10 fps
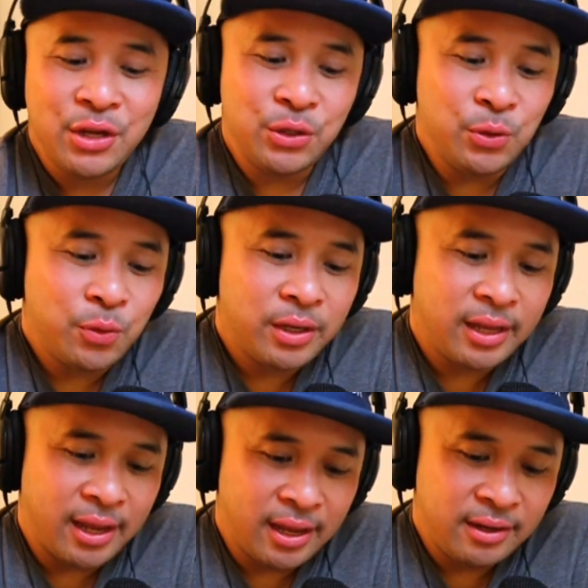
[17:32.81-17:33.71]
You
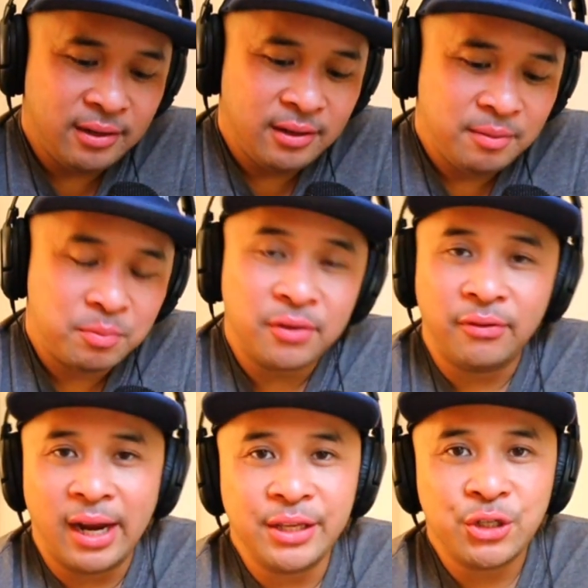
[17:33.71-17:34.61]
can
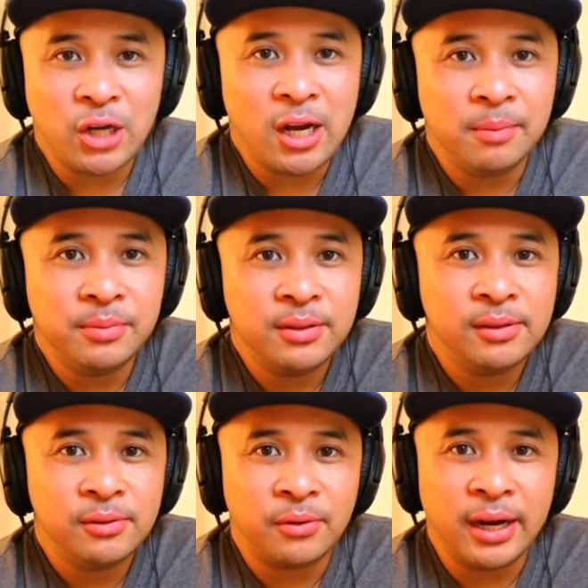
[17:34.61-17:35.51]
provide
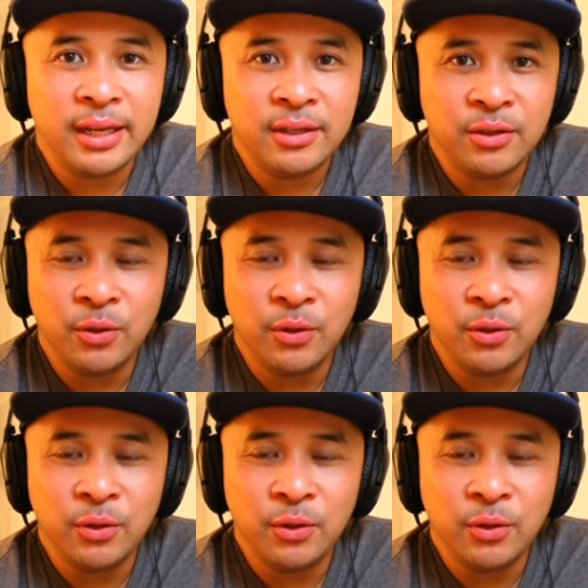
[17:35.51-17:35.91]
jobs, right?